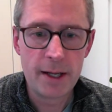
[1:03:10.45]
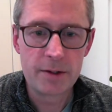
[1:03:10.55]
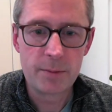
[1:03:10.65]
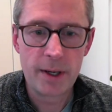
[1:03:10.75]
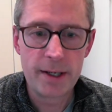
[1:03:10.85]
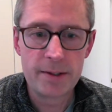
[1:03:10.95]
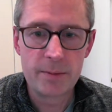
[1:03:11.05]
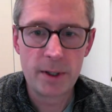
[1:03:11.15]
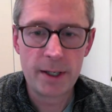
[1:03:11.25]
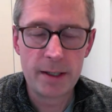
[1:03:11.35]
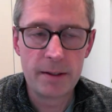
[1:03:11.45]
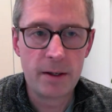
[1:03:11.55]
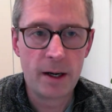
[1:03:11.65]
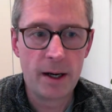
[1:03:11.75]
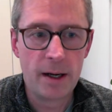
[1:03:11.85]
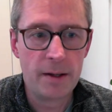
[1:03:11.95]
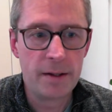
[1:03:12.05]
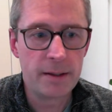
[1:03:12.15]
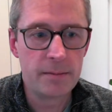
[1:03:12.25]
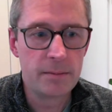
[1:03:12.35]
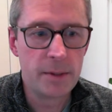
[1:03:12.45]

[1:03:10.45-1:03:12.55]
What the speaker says: that space where I think